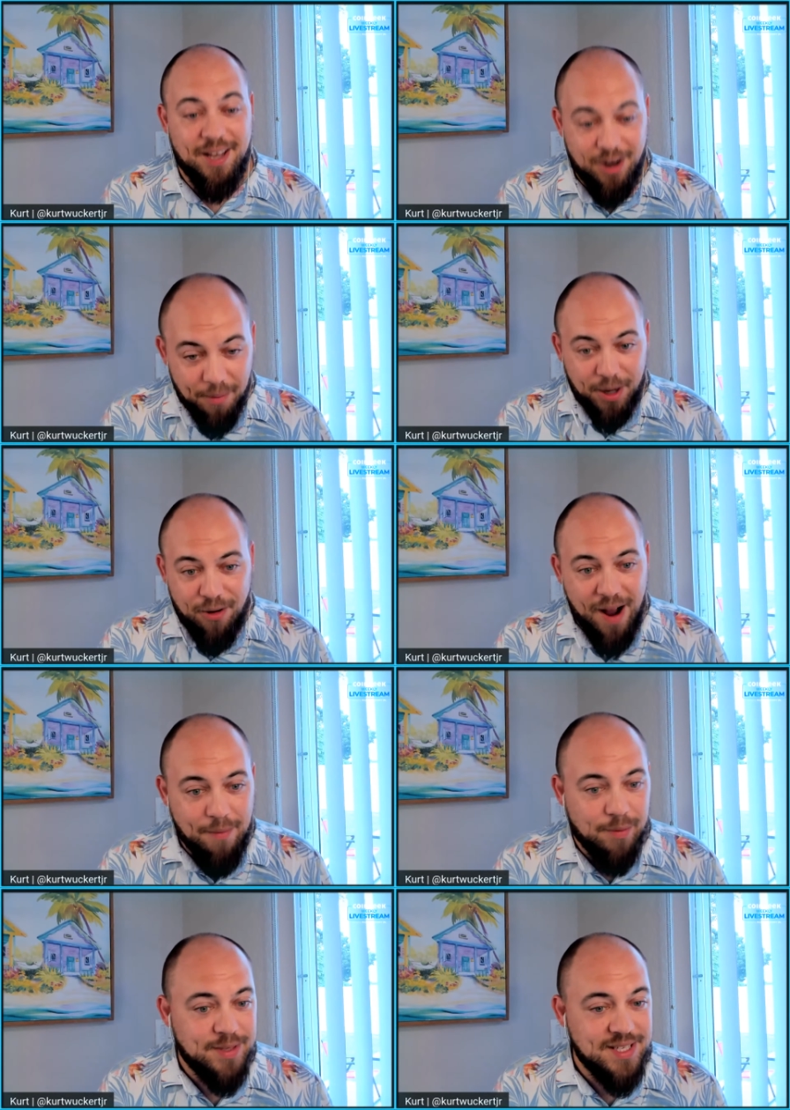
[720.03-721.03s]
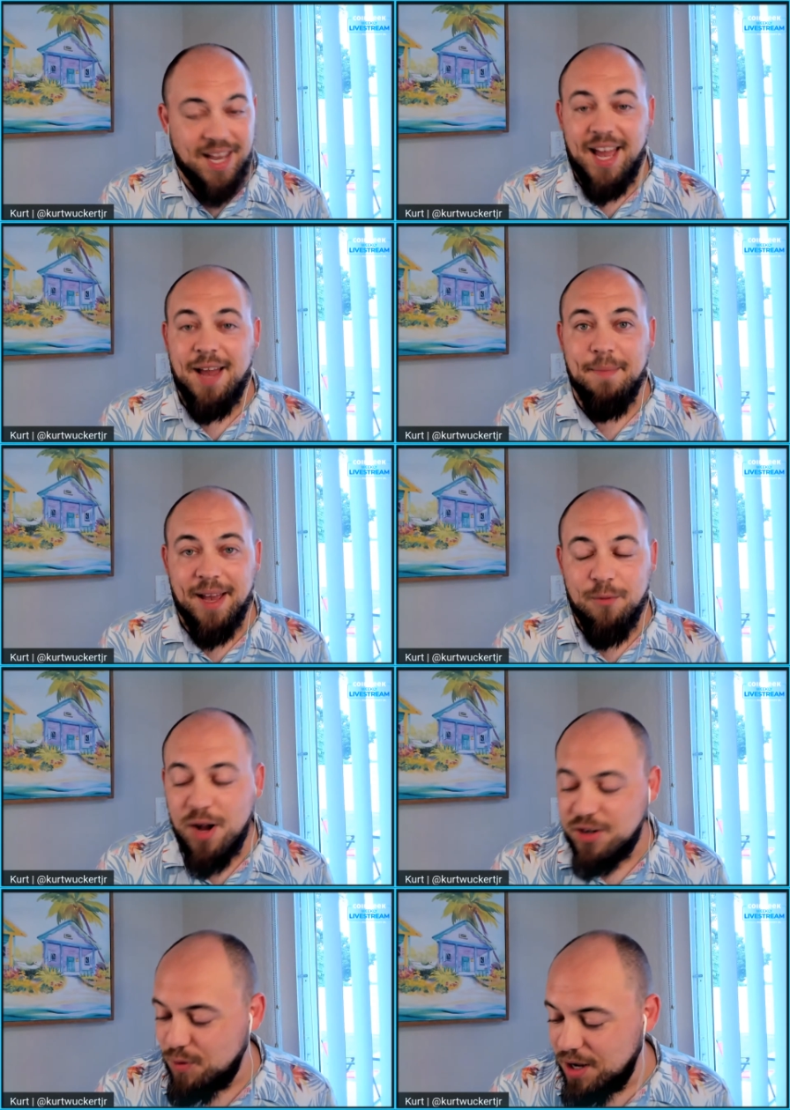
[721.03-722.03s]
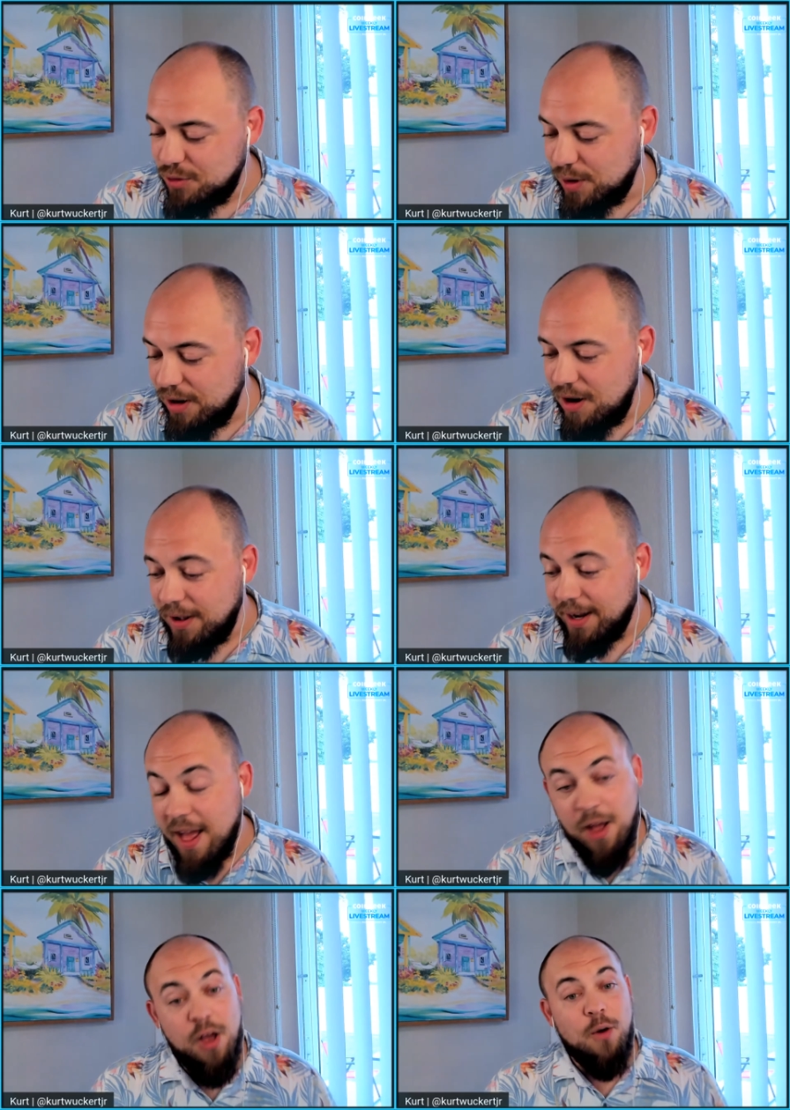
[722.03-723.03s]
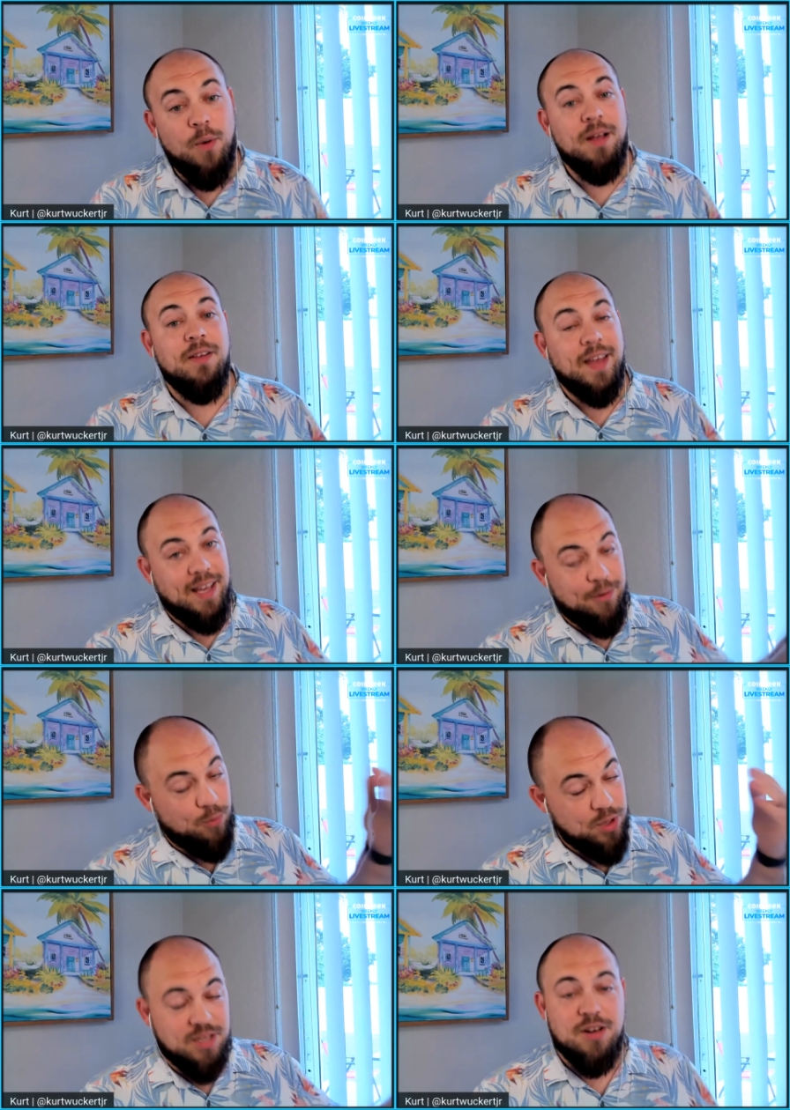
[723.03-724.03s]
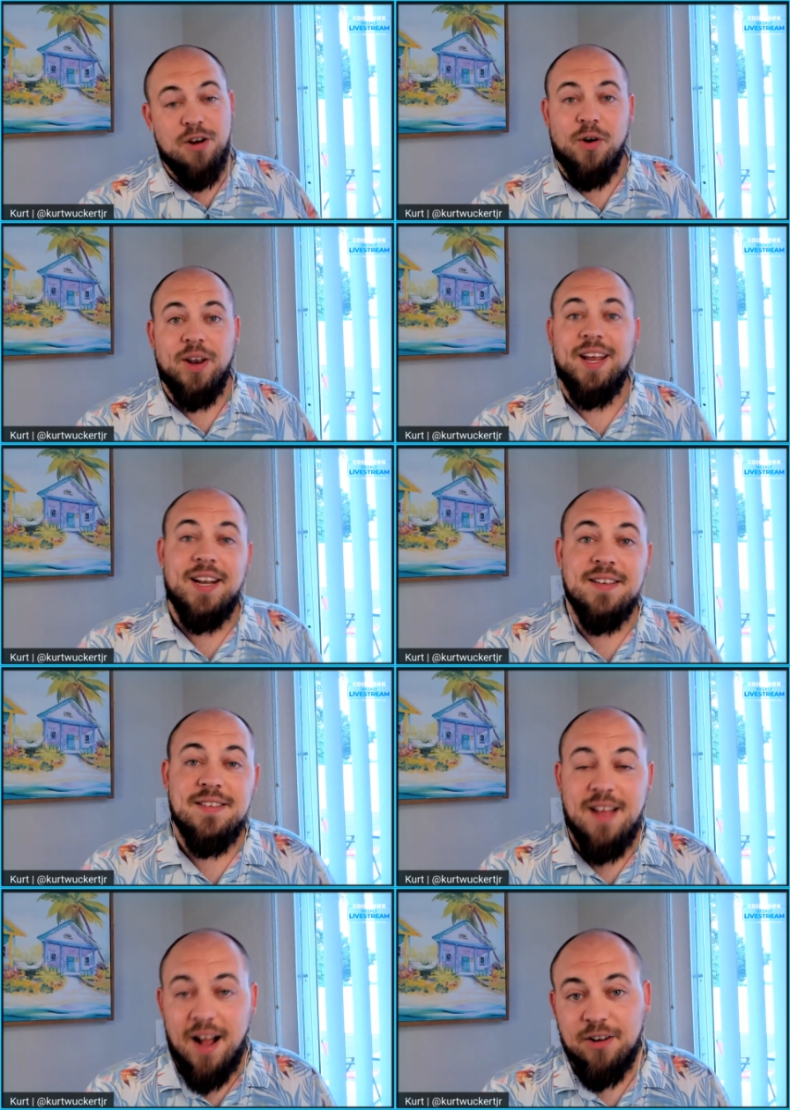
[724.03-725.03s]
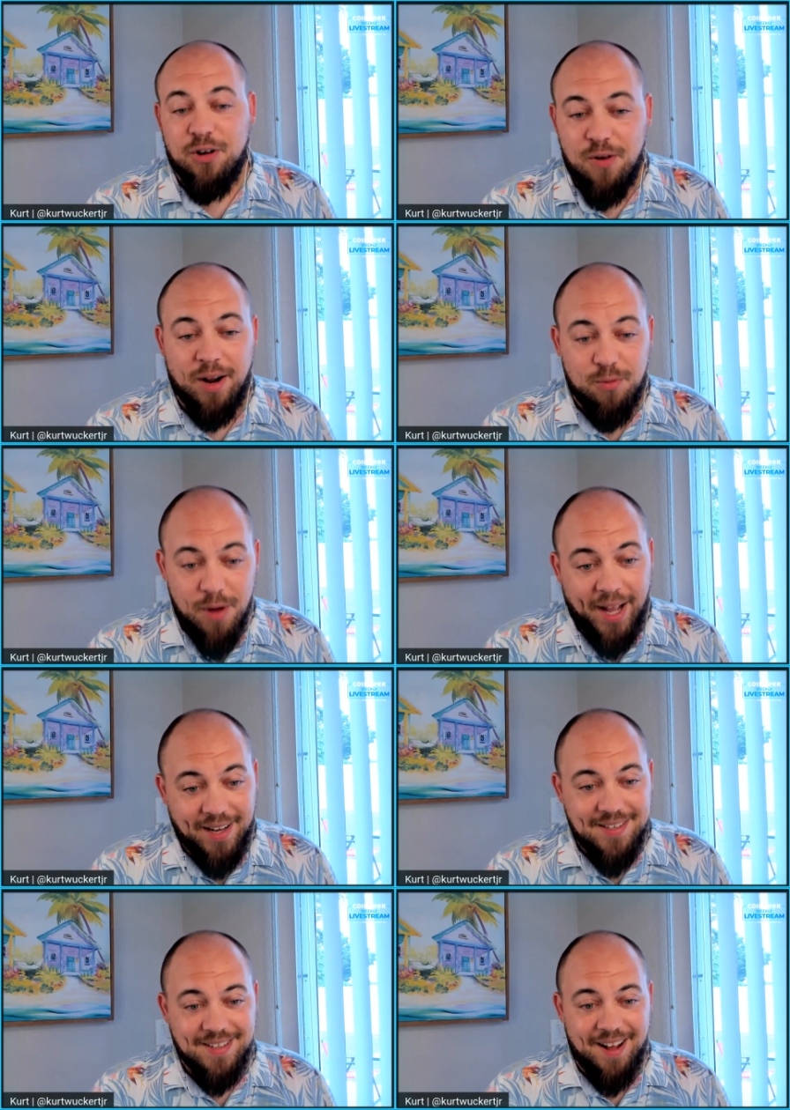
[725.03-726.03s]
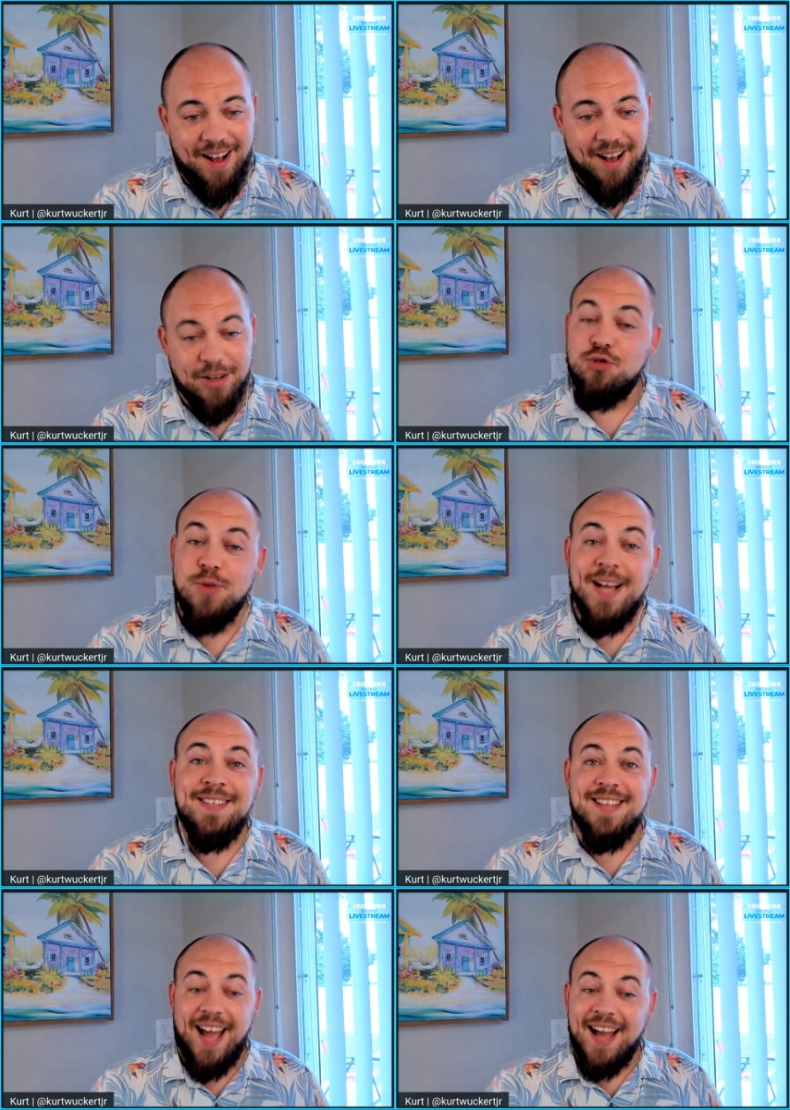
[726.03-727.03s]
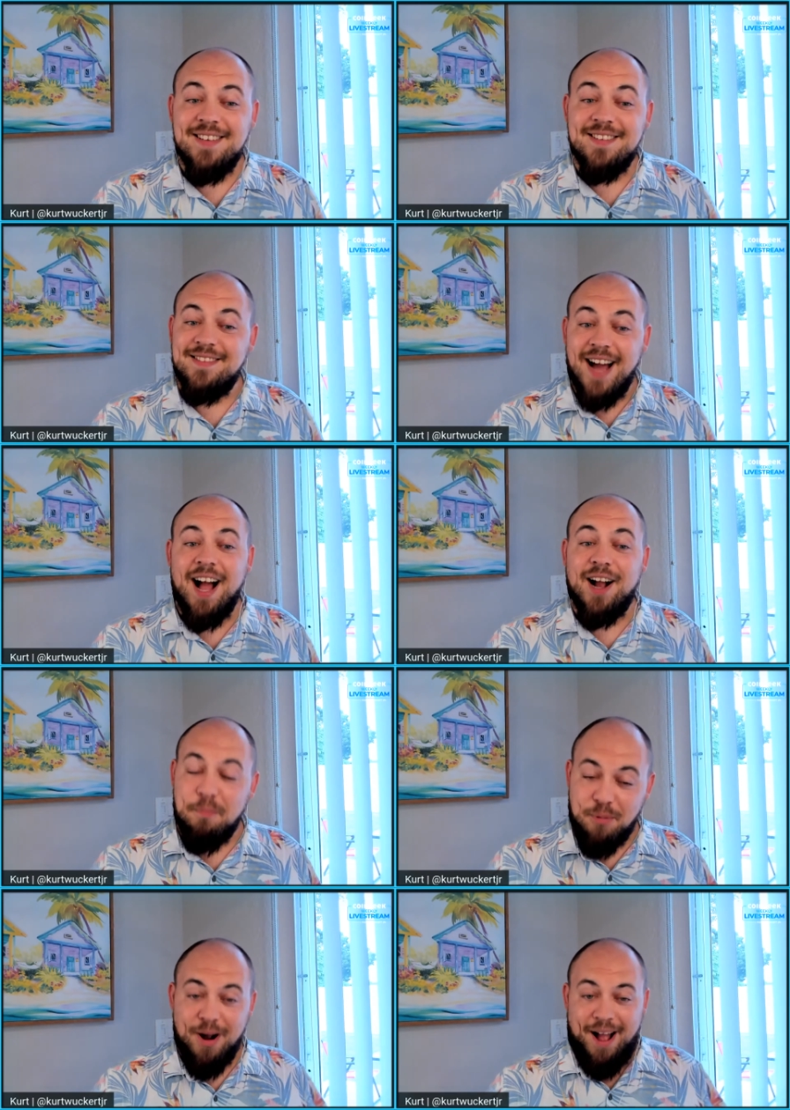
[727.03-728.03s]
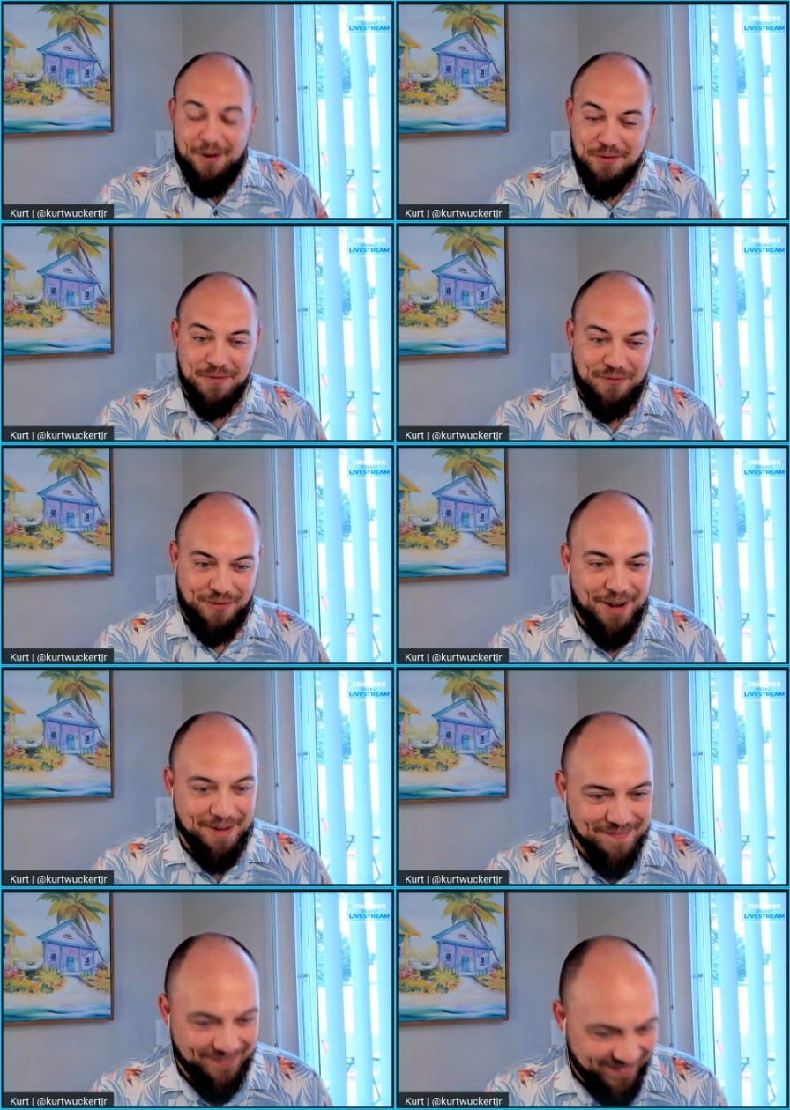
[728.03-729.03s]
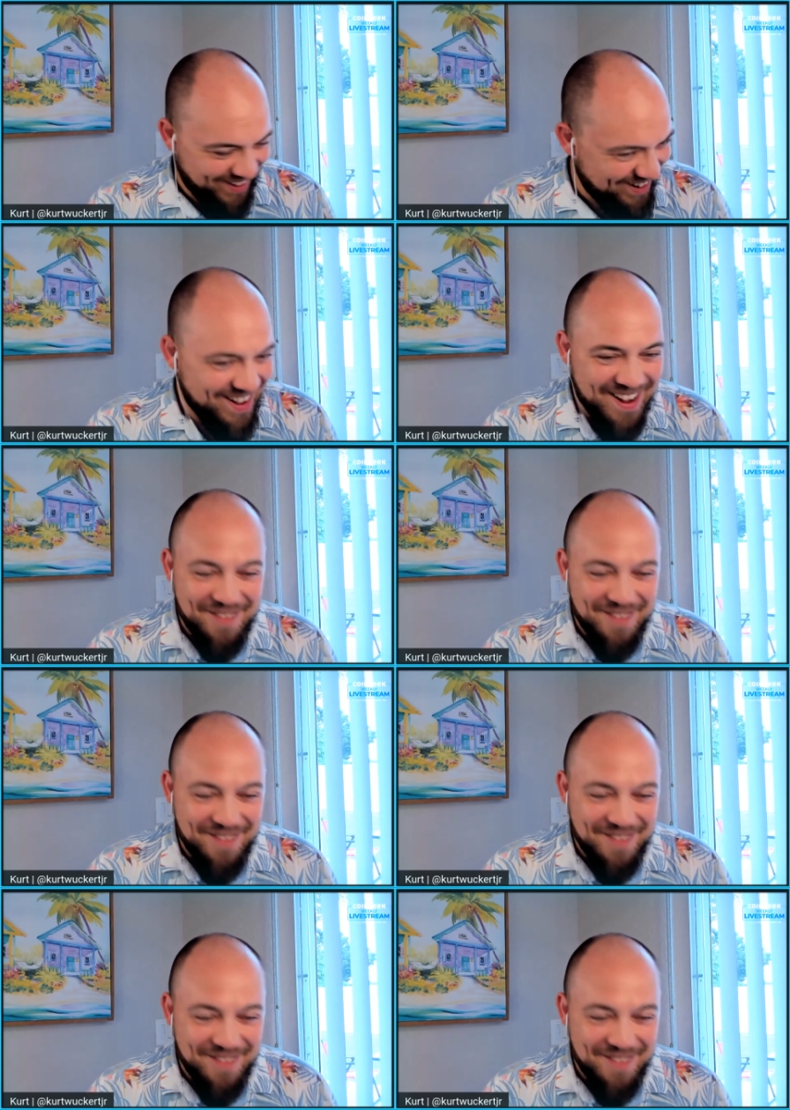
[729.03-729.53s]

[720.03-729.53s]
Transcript: going to be, and I'm going to grab him and say, "Hey, man, watch where you're going." Well, wouldn't you know it, it is Dr. Craig Wright, dressed as Doc Brown from